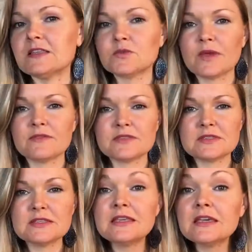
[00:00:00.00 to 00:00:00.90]
this way of
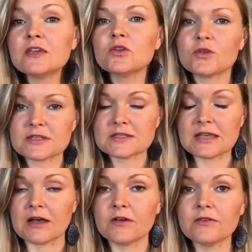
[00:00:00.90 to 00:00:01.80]
seeing
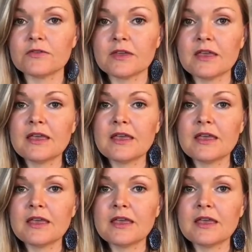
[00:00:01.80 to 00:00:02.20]
yourself.